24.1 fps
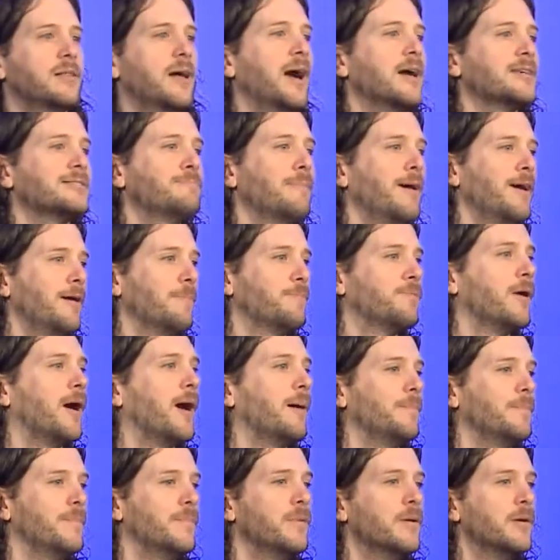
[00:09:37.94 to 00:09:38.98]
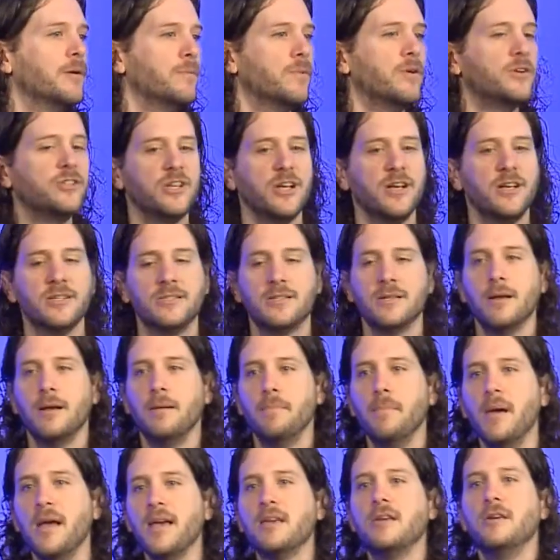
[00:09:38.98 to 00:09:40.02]
last mile problem, which is
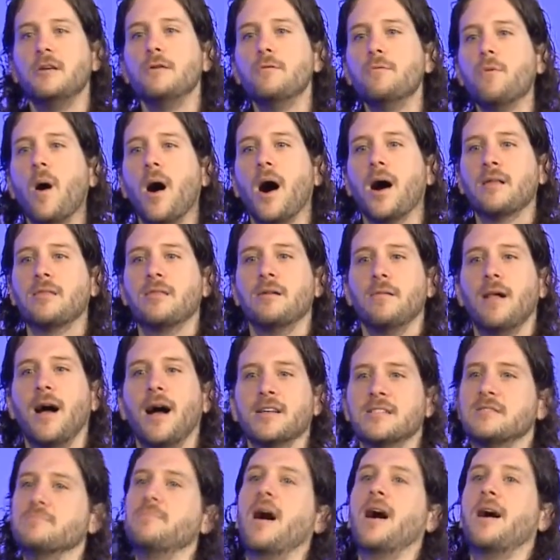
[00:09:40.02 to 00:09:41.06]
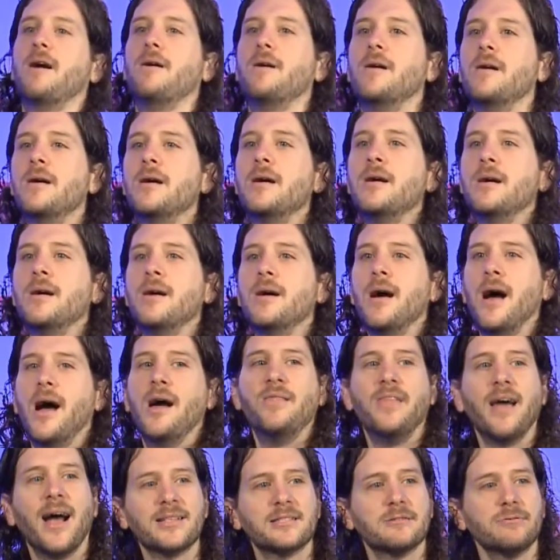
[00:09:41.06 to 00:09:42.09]
make you walk the last mile.
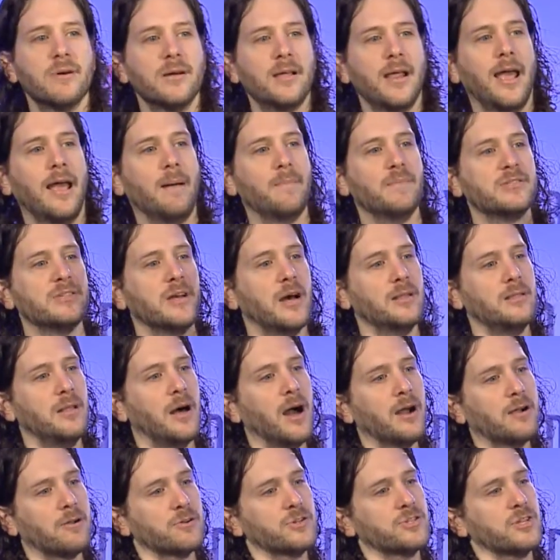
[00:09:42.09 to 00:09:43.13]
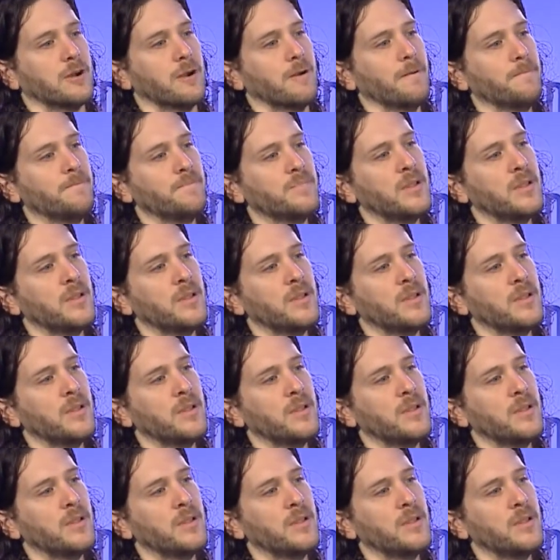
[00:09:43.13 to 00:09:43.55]
And that's what Amazon lockers are.